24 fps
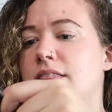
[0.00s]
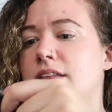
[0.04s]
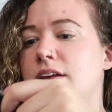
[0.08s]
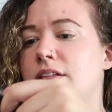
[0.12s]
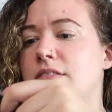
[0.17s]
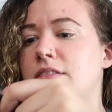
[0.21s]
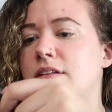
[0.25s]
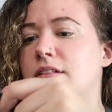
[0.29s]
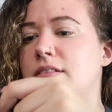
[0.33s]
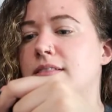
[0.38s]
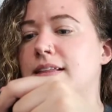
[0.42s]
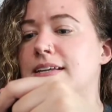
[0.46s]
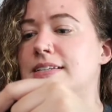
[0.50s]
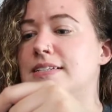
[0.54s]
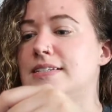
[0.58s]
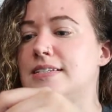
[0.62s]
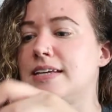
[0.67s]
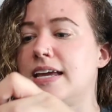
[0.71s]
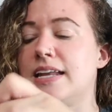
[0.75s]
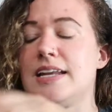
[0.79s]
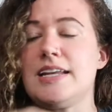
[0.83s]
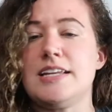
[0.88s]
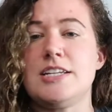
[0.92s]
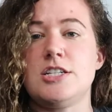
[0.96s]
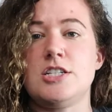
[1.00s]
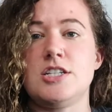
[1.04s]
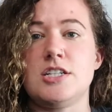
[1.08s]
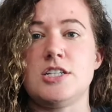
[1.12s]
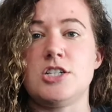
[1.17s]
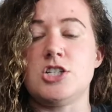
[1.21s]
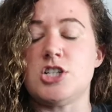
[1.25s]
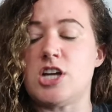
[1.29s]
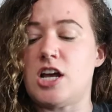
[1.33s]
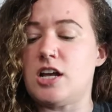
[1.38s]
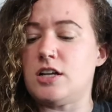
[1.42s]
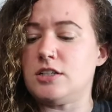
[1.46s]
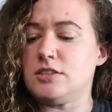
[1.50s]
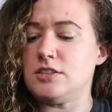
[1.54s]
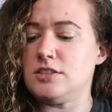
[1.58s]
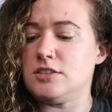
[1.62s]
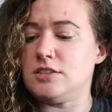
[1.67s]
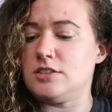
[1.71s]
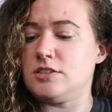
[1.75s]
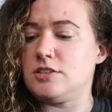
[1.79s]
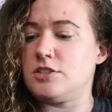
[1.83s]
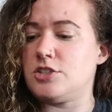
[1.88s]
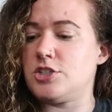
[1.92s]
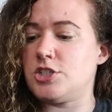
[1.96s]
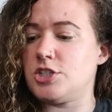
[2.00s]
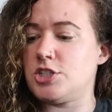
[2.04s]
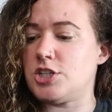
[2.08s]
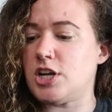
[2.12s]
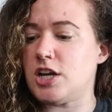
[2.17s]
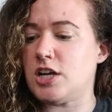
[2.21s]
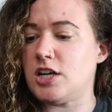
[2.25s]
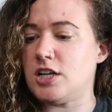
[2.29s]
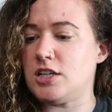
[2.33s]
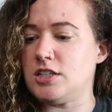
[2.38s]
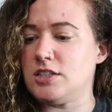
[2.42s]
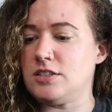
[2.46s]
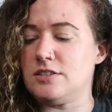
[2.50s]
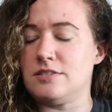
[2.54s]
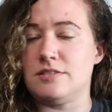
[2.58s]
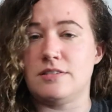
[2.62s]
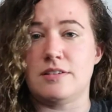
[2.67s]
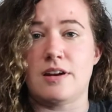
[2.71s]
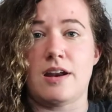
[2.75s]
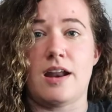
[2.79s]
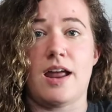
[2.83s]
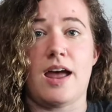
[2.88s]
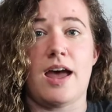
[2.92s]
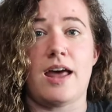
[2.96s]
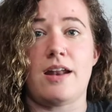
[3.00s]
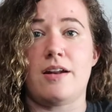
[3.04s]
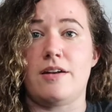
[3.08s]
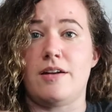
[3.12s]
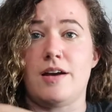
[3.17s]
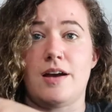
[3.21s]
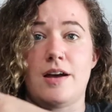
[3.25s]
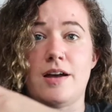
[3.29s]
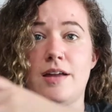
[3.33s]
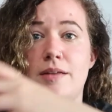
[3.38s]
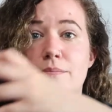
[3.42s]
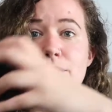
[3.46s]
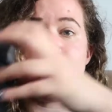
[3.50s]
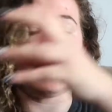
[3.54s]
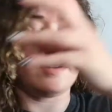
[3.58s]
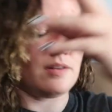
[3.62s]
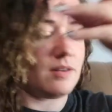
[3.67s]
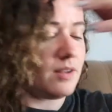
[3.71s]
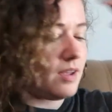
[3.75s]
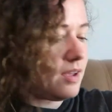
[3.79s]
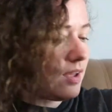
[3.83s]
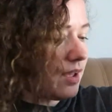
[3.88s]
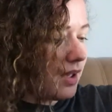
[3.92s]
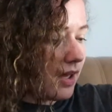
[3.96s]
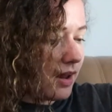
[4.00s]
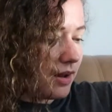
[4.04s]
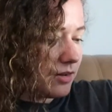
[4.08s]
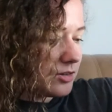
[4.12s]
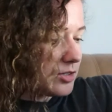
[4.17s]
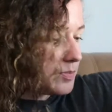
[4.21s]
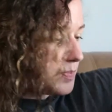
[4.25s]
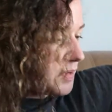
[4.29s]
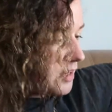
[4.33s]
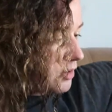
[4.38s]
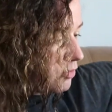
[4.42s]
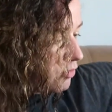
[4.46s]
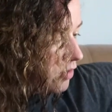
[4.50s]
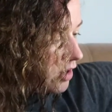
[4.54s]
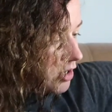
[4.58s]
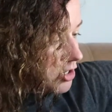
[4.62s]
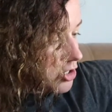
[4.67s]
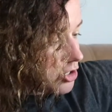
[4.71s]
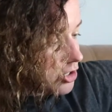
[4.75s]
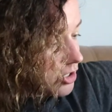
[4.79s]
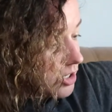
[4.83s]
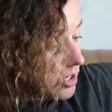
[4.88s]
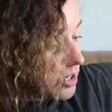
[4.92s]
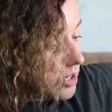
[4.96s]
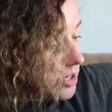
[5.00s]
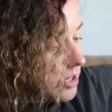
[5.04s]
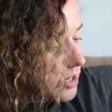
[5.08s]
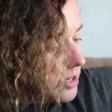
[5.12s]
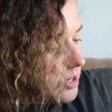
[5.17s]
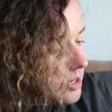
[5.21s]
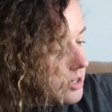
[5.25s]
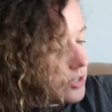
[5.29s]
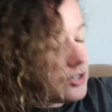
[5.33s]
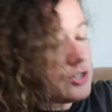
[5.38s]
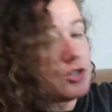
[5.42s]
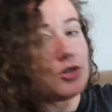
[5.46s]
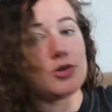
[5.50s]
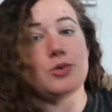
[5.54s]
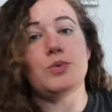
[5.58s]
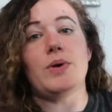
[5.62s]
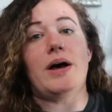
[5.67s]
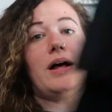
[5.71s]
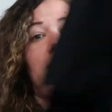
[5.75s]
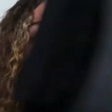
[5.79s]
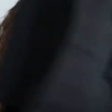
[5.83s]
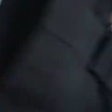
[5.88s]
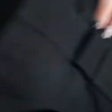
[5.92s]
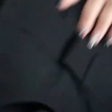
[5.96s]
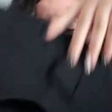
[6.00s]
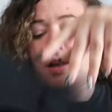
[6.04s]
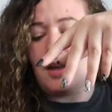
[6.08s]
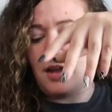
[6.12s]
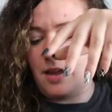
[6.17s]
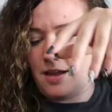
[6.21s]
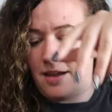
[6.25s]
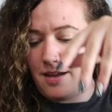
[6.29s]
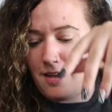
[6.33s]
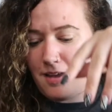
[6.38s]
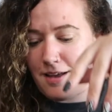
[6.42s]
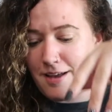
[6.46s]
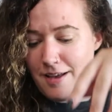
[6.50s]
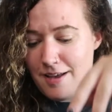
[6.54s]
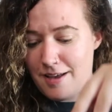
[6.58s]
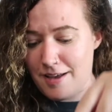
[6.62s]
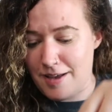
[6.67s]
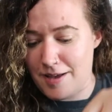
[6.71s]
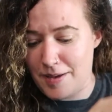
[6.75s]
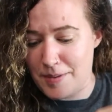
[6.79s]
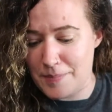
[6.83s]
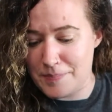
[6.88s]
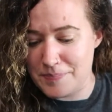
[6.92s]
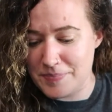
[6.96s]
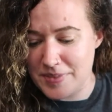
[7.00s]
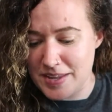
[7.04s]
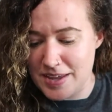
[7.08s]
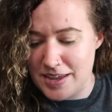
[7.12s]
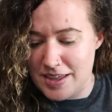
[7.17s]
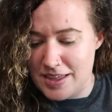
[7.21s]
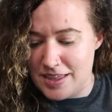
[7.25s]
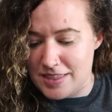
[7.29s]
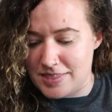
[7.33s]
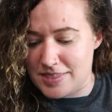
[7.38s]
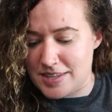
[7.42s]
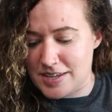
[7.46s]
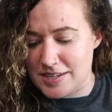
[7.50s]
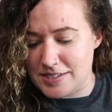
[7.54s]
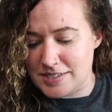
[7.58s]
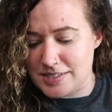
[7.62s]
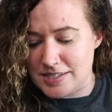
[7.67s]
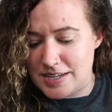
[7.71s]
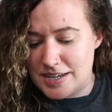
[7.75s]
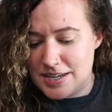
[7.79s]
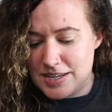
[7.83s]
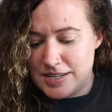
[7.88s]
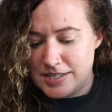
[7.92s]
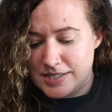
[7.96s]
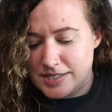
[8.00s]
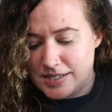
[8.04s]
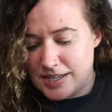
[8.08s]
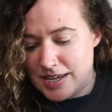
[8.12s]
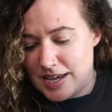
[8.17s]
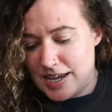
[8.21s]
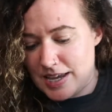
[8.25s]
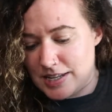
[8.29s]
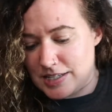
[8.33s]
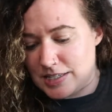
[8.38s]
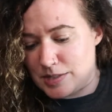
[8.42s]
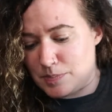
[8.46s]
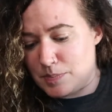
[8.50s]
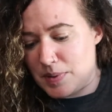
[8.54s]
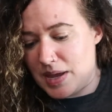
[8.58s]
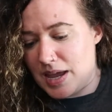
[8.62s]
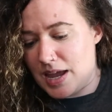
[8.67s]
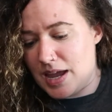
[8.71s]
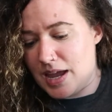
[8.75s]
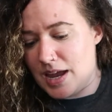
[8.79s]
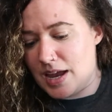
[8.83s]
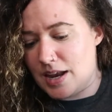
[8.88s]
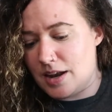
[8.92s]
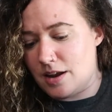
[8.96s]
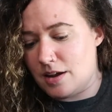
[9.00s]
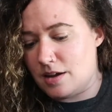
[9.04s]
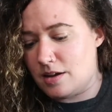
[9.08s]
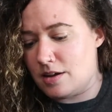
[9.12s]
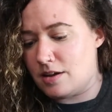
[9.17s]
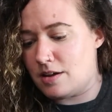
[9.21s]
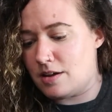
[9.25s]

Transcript: They're the Le Skinny de Jean? I don't know. I don't speak French too well. This is Kate Spade.